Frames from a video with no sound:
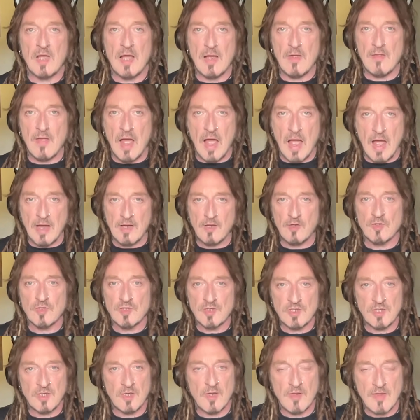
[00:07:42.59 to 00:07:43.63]
that I
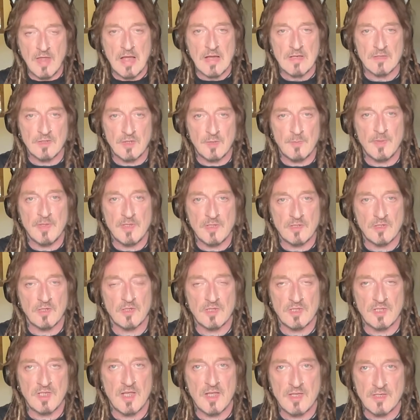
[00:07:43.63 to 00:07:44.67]
consider that to be
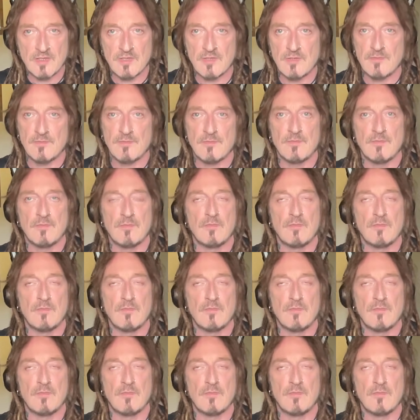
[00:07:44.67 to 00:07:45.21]
success.